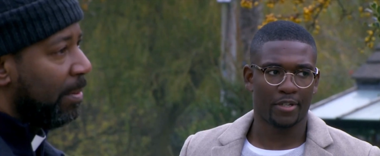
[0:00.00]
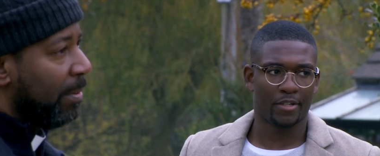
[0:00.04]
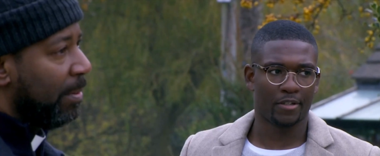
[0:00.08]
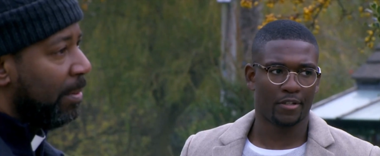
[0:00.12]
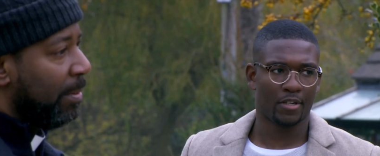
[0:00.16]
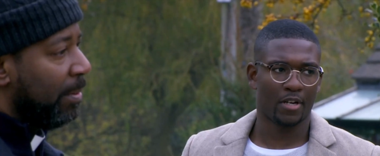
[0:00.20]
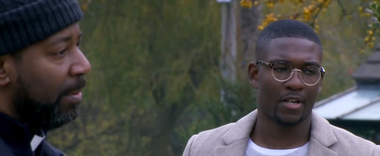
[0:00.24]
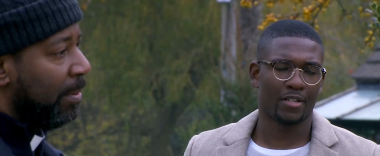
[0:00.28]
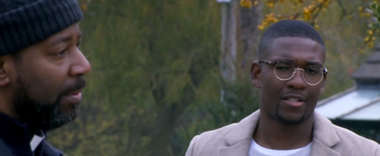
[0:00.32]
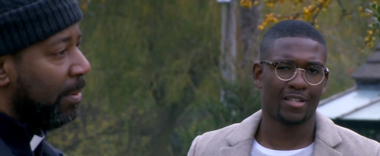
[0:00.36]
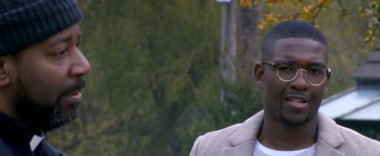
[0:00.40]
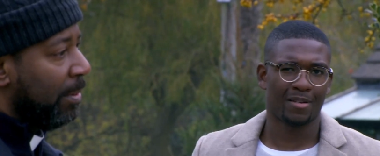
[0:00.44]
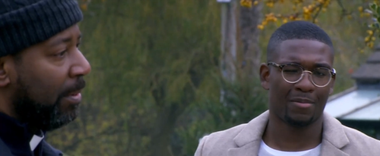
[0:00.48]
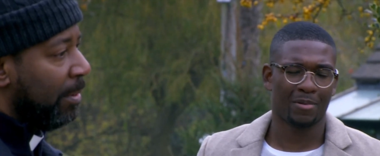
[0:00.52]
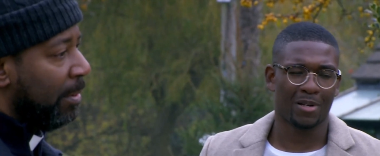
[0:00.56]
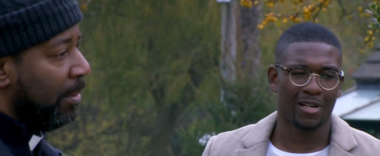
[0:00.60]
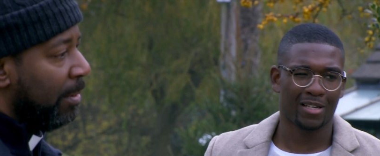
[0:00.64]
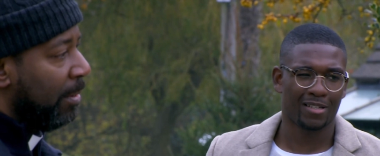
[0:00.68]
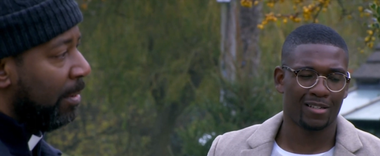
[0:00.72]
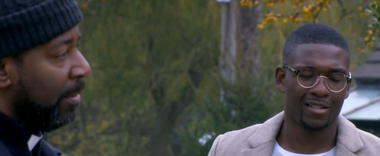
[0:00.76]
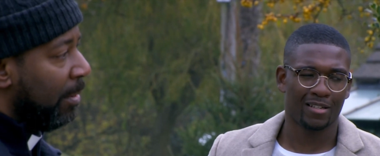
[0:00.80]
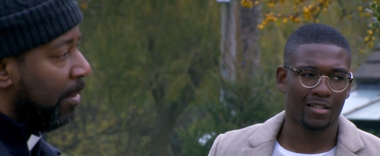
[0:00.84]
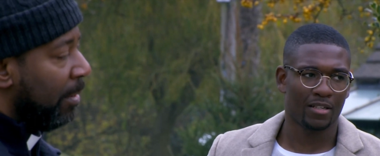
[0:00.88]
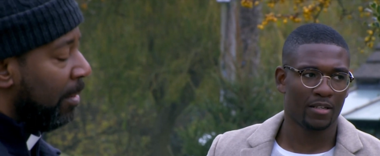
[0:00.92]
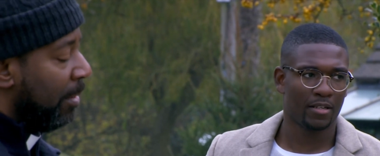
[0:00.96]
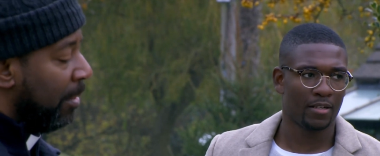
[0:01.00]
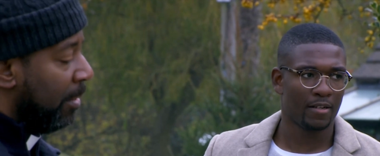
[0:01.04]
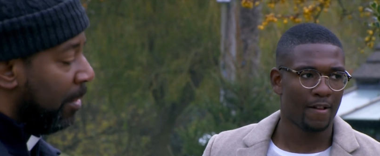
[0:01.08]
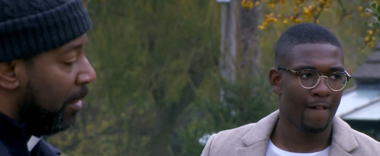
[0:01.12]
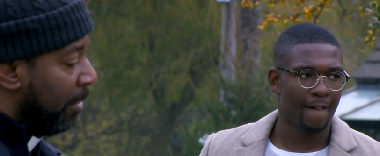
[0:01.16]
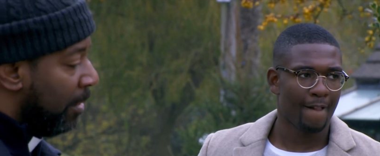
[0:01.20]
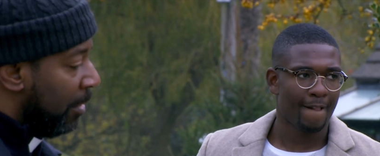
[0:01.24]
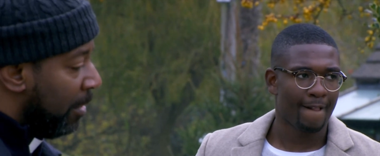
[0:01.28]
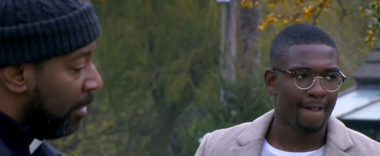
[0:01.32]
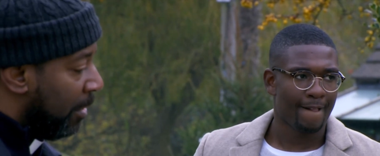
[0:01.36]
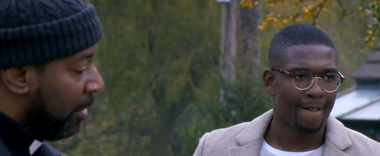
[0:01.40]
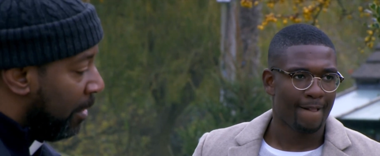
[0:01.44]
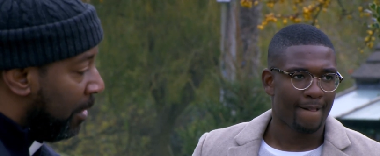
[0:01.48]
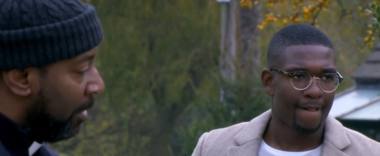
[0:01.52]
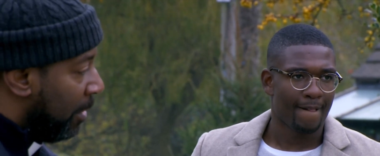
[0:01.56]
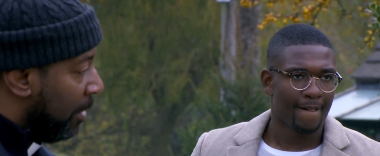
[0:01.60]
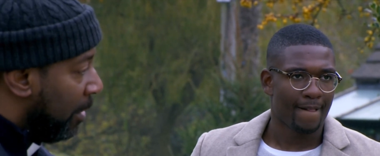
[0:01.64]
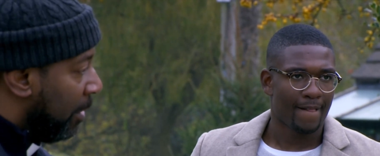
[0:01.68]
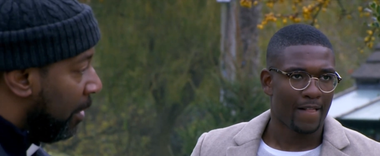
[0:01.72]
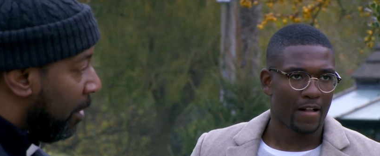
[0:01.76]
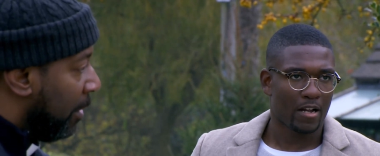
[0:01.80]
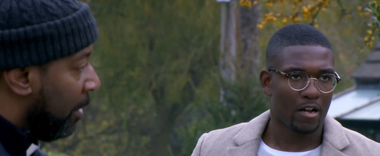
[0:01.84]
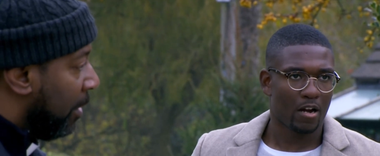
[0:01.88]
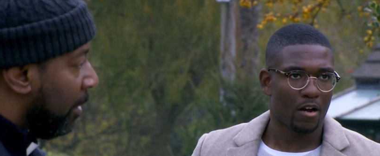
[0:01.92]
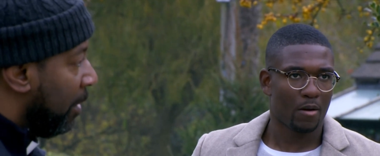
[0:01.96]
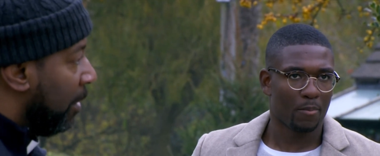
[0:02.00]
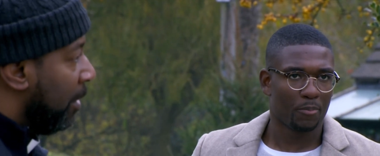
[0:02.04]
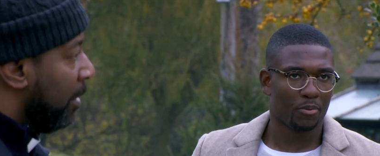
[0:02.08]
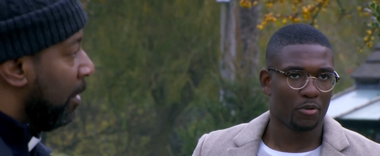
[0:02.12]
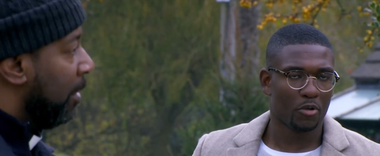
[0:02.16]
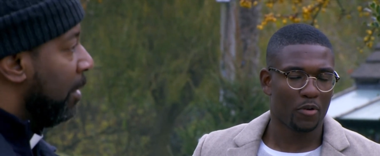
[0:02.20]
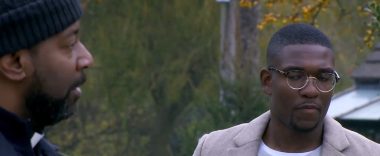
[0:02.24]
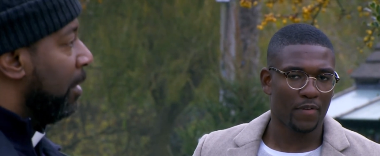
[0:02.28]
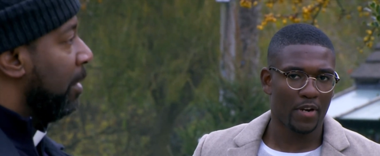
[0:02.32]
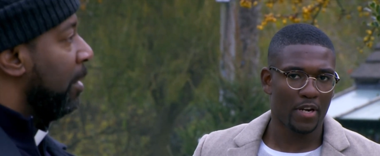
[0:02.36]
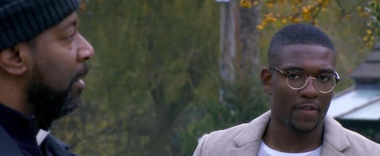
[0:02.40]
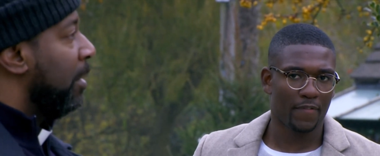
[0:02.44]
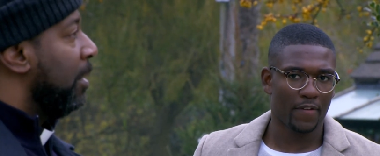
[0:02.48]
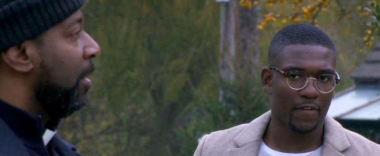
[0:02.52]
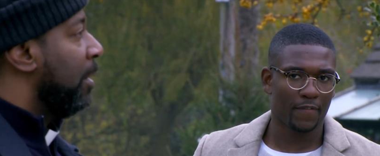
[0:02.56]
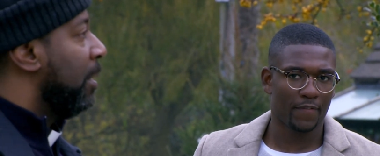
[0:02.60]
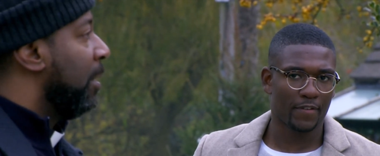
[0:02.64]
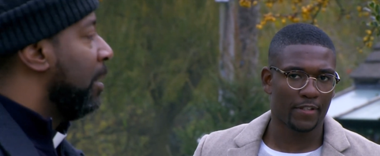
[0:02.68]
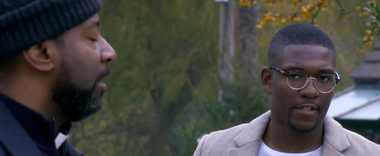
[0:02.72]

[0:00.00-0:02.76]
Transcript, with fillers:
Speaker 1: good idea, but I can't, I can't prove anything for